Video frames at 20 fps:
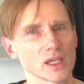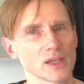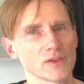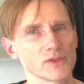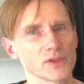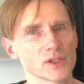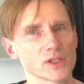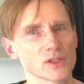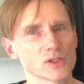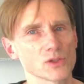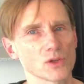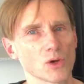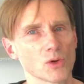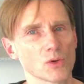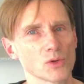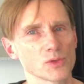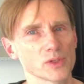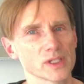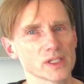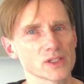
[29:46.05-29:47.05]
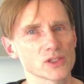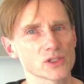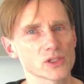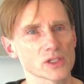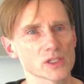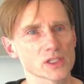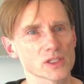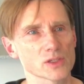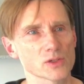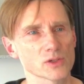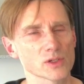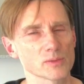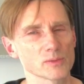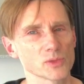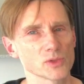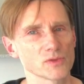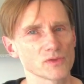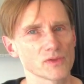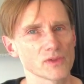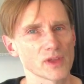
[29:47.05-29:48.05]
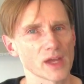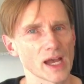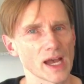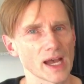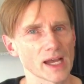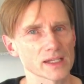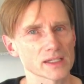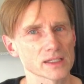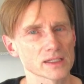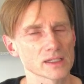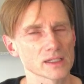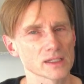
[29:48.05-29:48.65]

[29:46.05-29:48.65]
If you can only just sort of move that.